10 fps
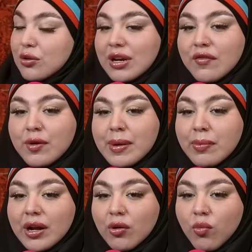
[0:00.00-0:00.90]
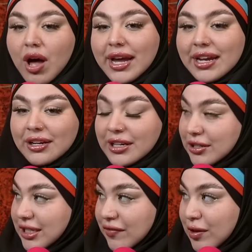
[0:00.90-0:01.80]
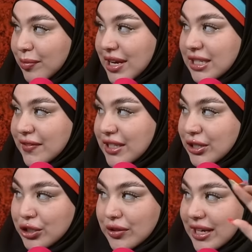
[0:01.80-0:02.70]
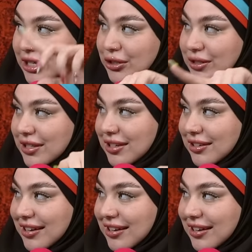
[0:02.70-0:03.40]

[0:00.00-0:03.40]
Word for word: So whenever people are walking here, you see footprints, if you see shooting, it shows you the